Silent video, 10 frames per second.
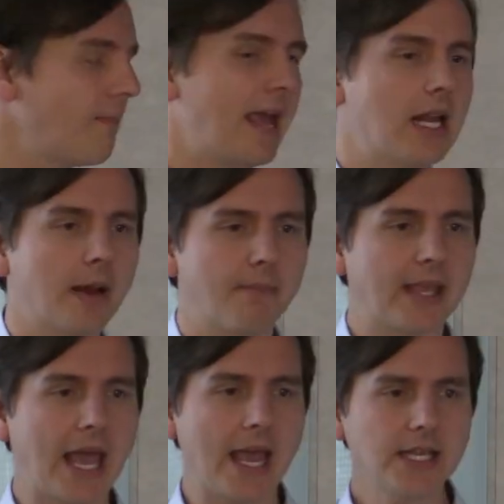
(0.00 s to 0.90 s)
a
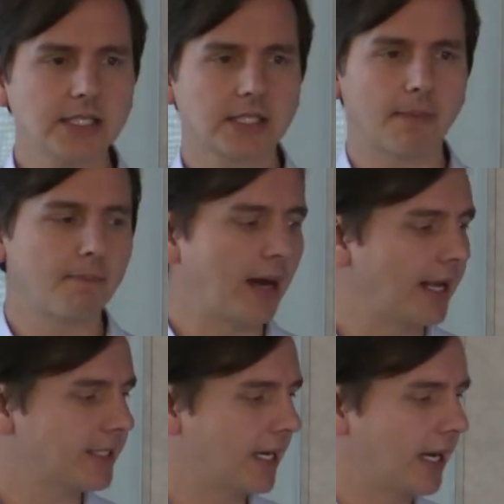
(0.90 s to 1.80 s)
made-up case,
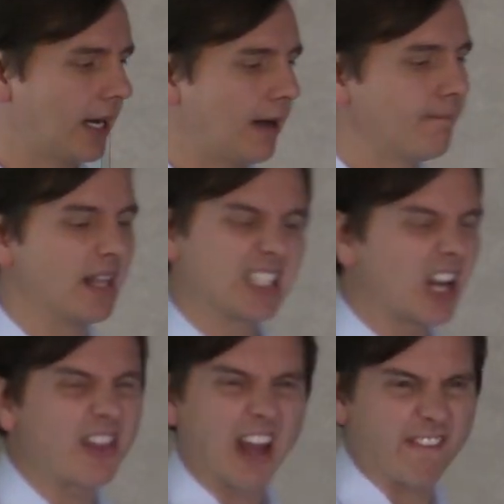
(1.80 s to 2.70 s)
but um, it's
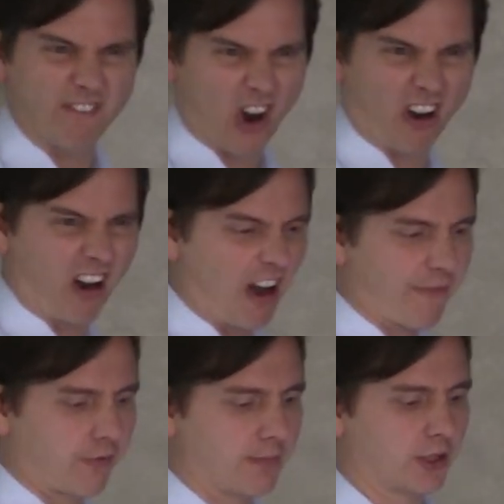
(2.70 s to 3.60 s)
not that far
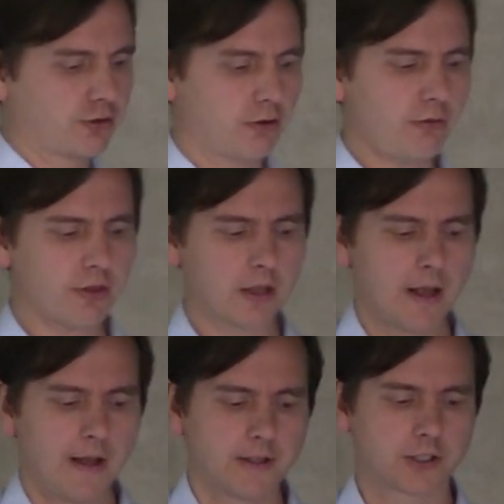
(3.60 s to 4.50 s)
off from the truth.
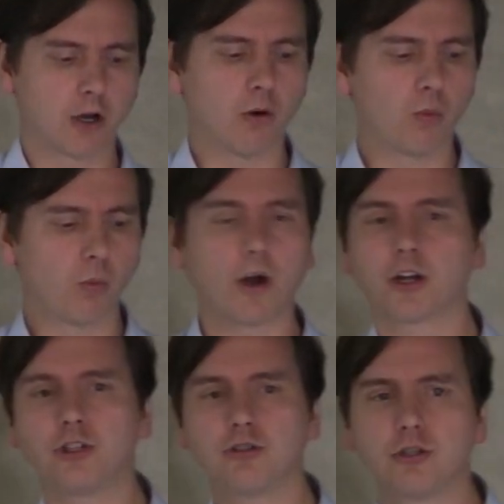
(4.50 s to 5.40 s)
So what
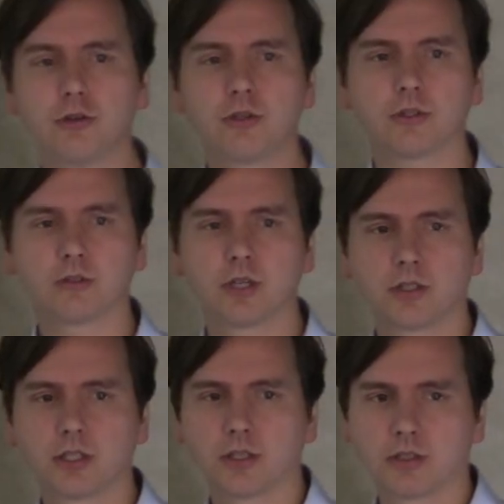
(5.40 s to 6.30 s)
could you do to, to,
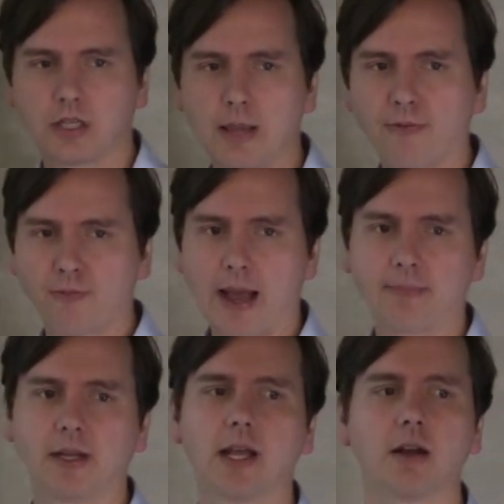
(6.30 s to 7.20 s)
to keep it from
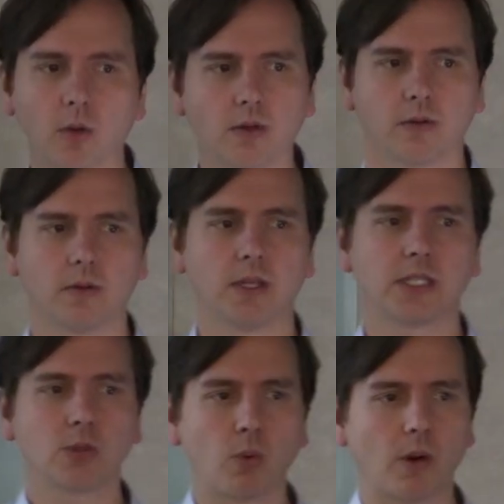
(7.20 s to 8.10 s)
happening again? Well,
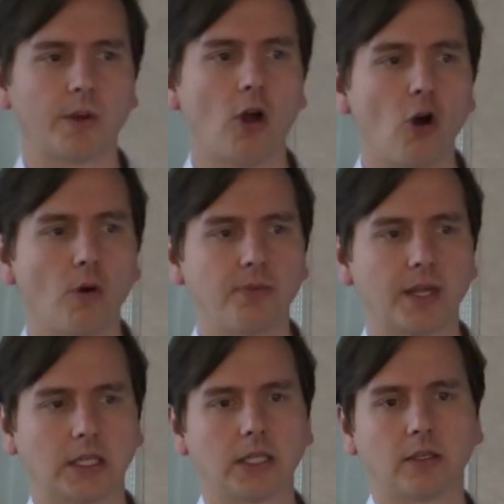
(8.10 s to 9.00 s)
this is where we hope
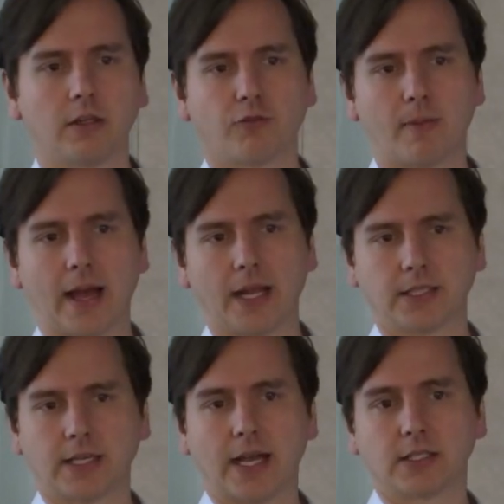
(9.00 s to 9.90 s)
that clinical
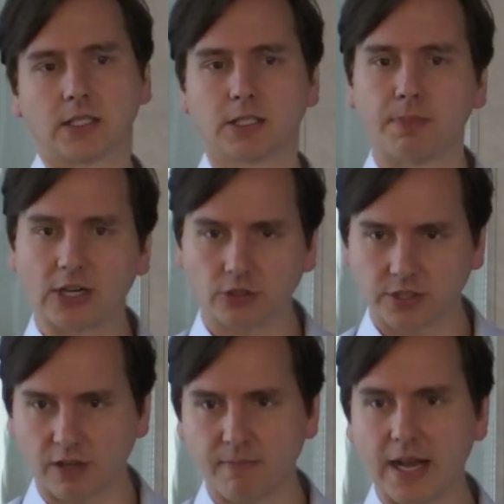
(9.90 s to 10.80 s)
informatics as a
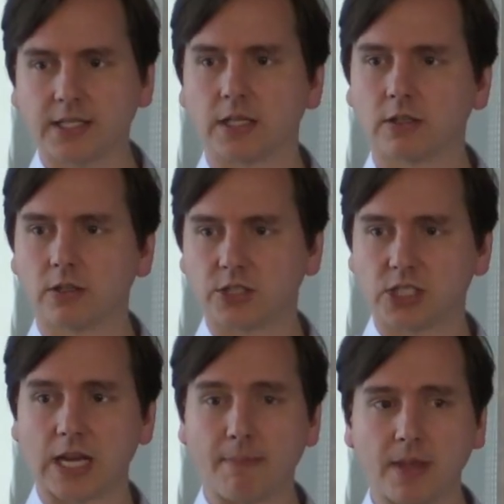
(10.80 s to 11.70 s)
specialty of medicine could
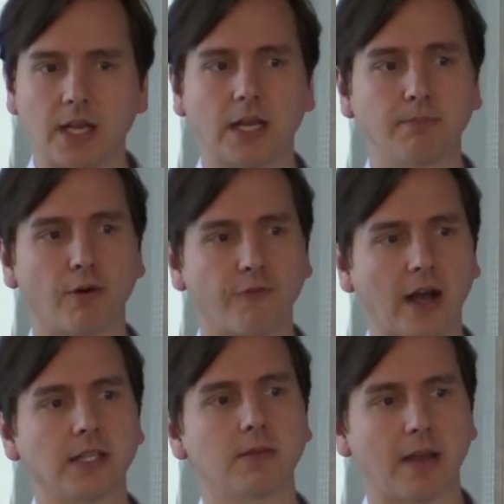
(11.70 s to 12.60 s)
step in and
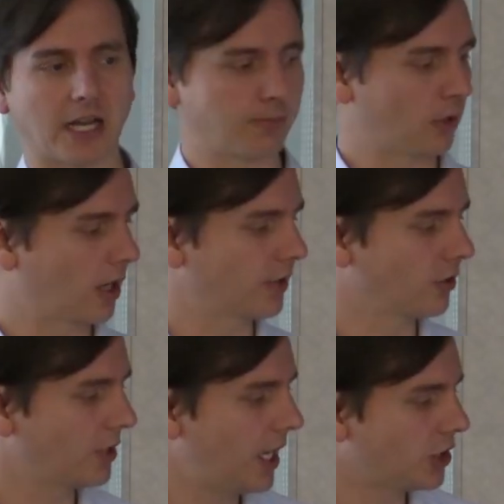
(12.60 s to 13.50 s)
provide some expert
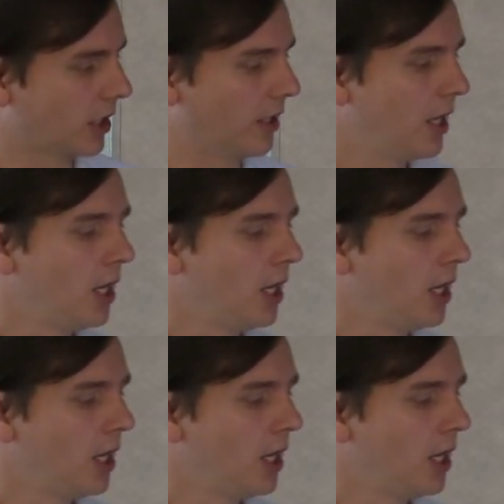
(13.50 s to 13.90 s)
consultation.